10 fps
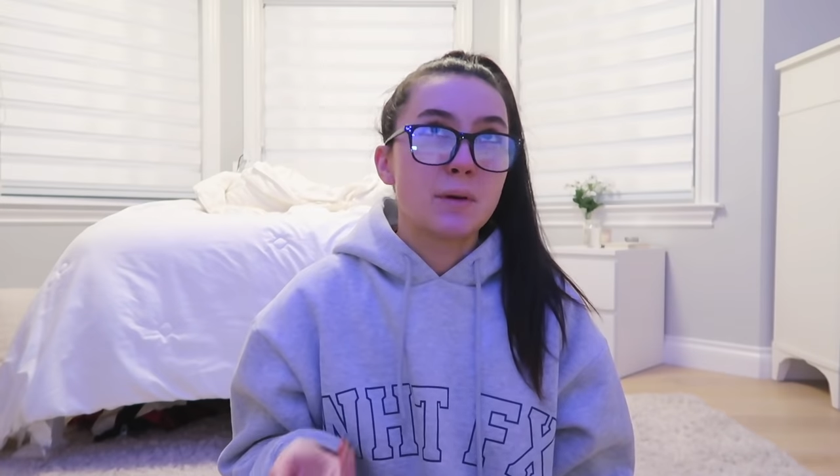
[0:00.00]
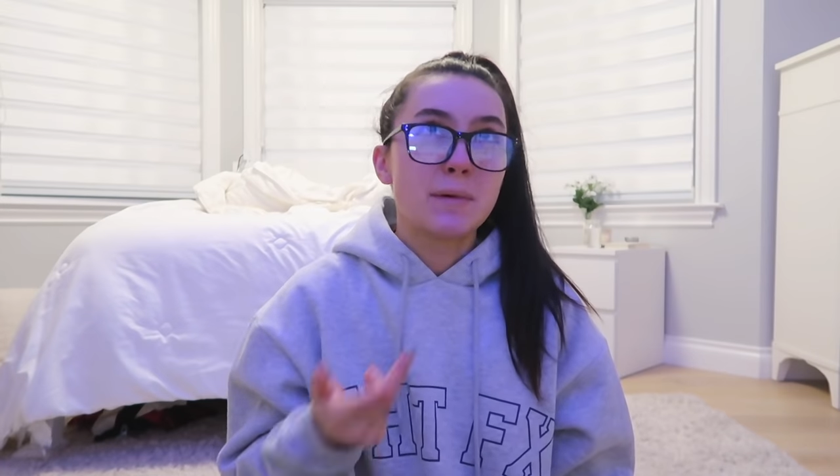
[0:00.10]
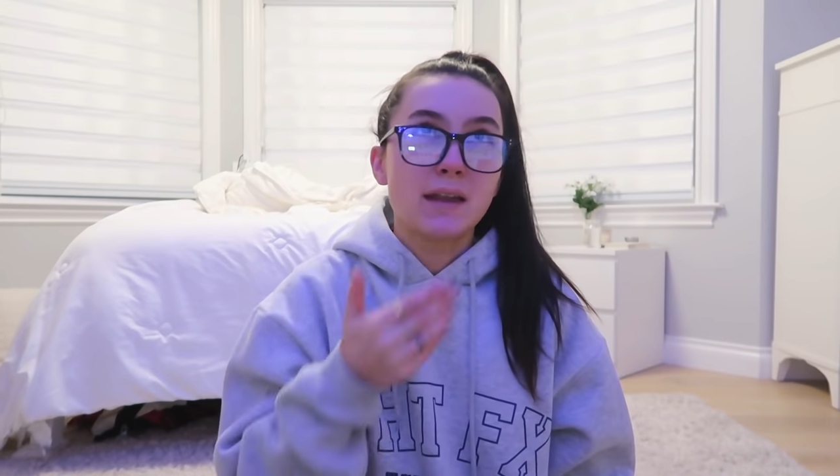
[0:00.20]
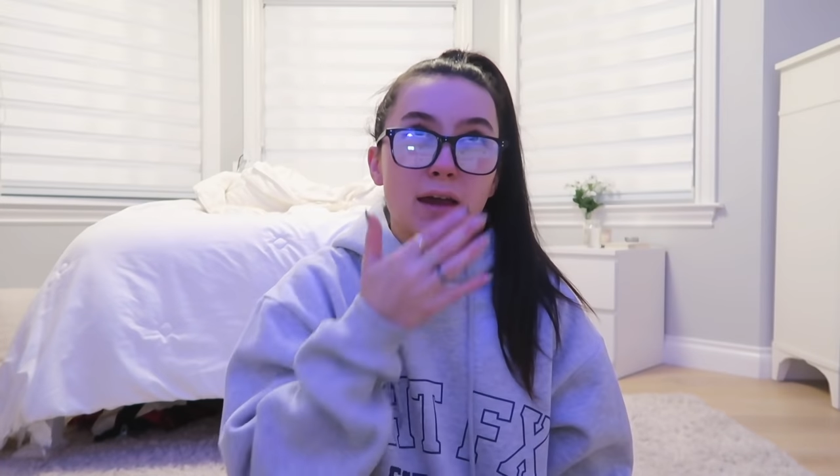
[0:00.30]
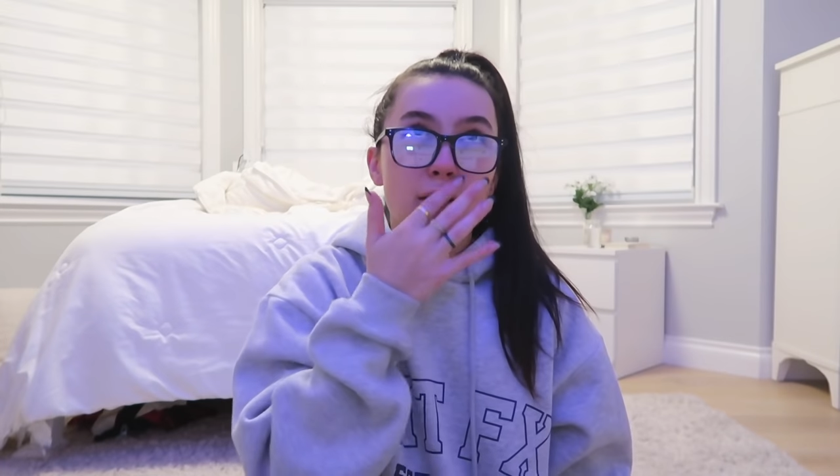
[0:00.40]

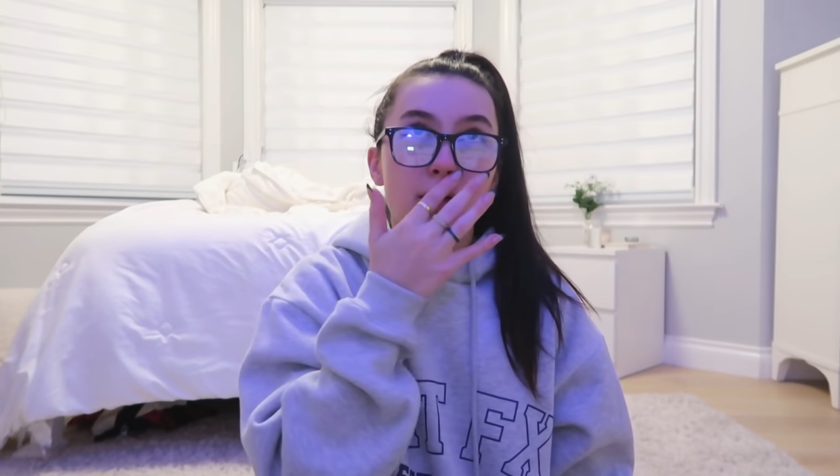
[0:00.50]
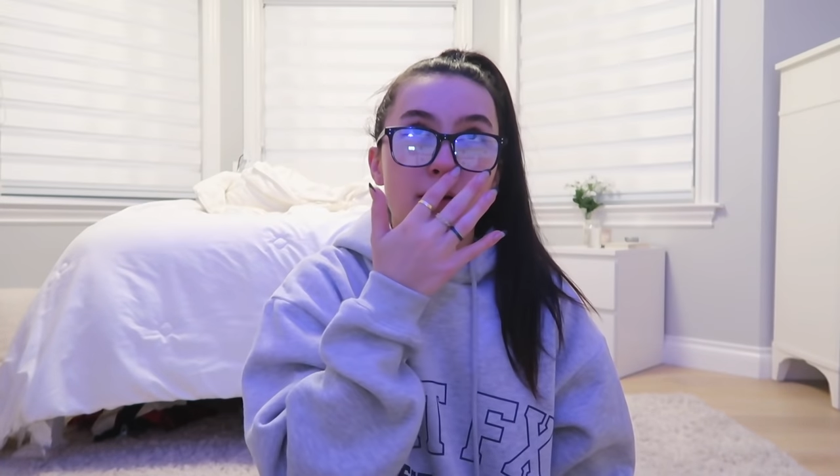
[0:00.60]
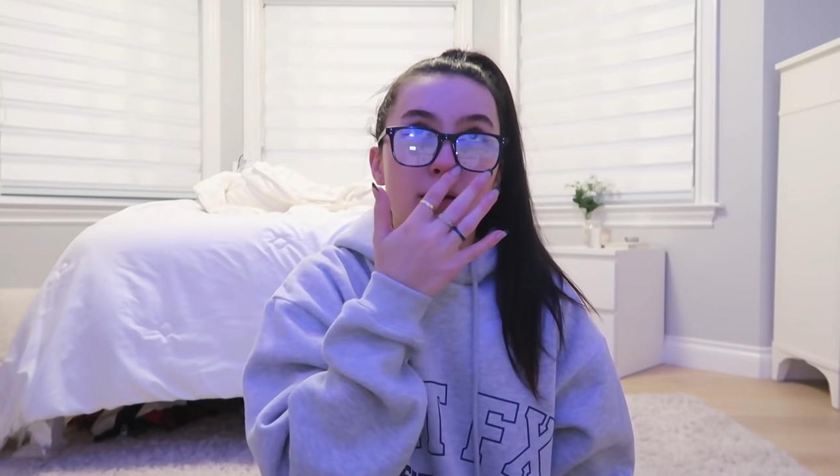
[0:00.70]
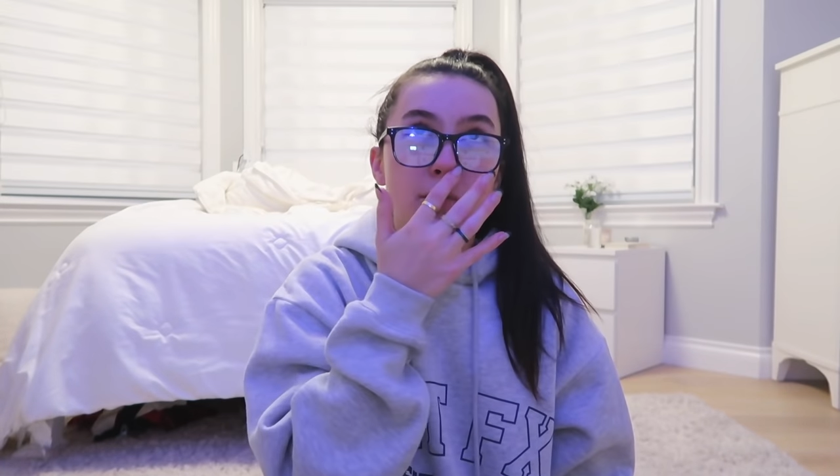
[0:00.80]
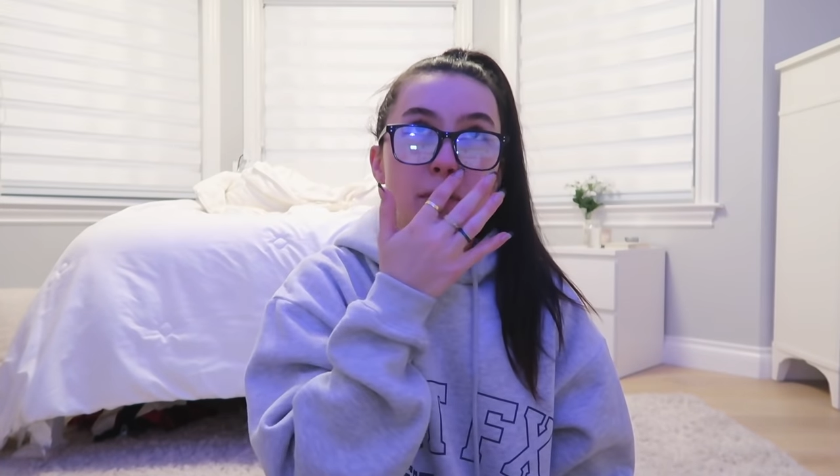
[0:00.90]
Maybe I
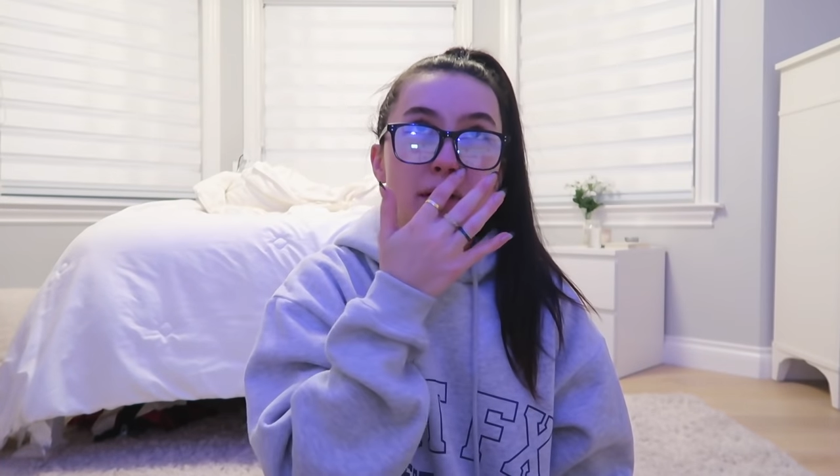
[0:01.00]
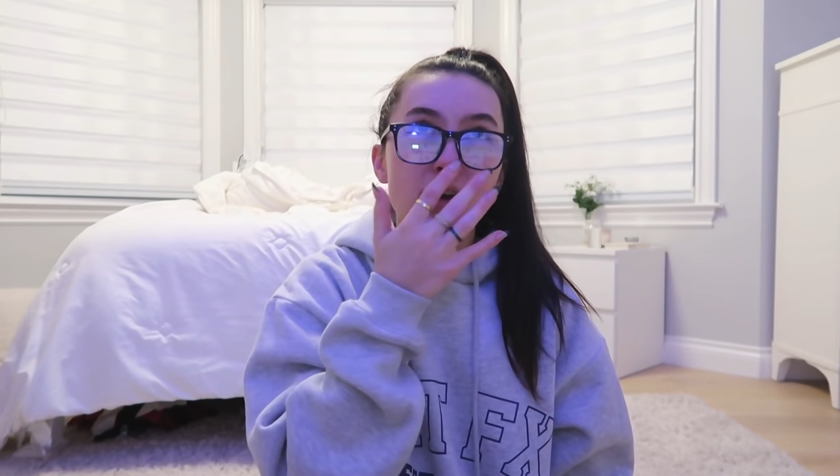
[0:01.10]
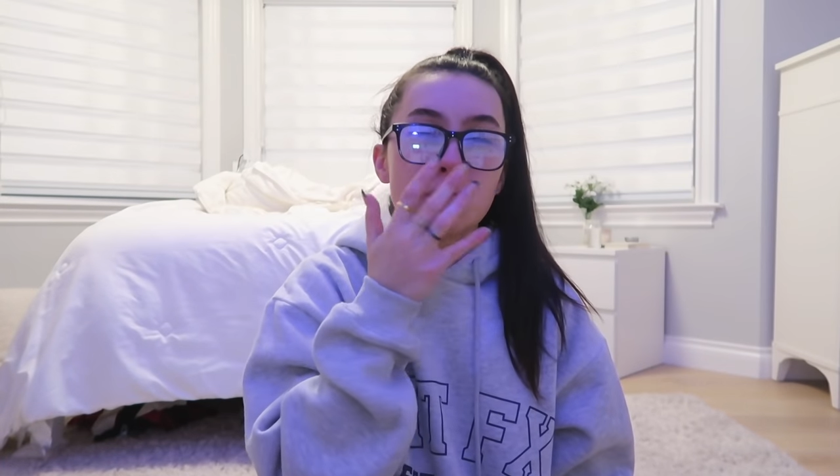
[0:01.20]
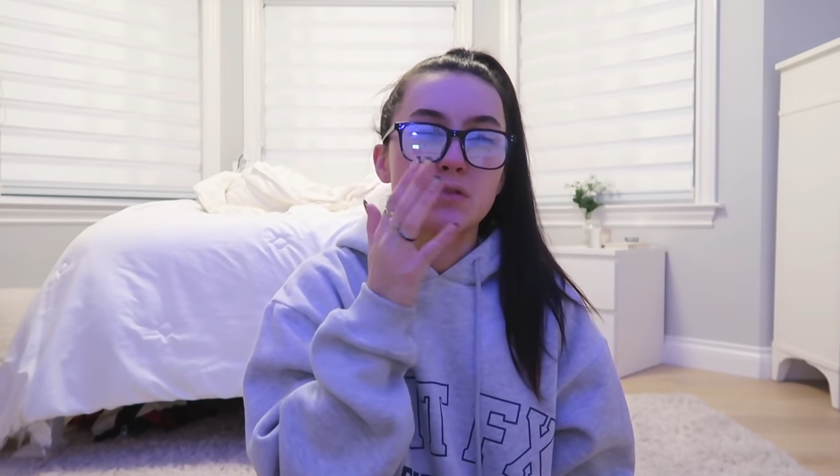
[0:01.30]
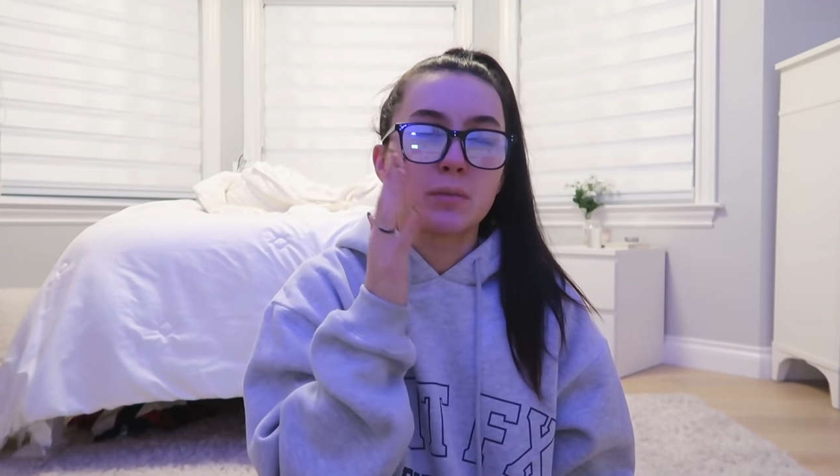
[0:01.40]

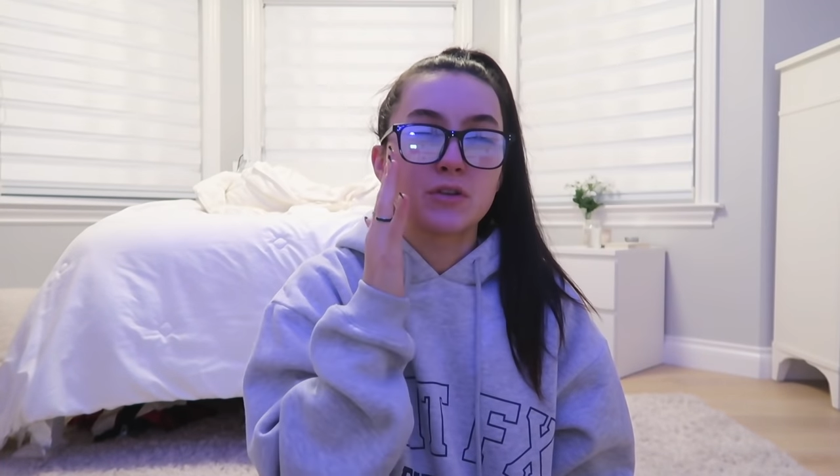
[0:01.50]
got one from